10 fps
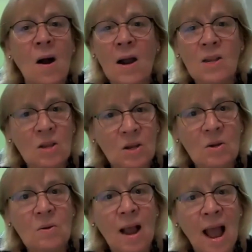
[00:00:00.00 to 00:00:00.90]
are
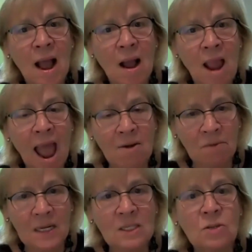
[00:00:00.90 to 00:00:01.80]
you at
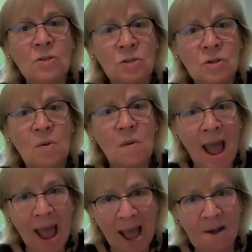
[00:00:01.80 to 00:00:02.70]
risk? Do you
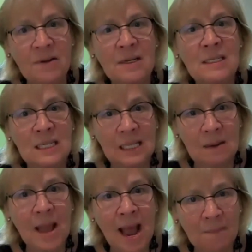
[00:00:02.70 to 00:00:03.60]
have
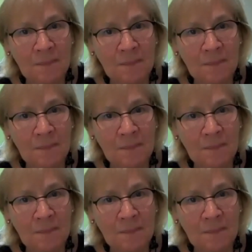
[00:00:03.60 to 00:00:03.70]
sleep